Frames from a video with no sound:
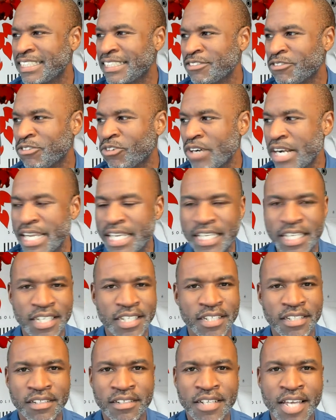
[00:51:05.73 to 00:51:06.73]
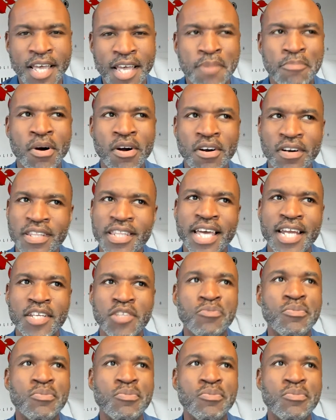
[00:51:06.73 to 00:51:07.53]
to rank. Part of that is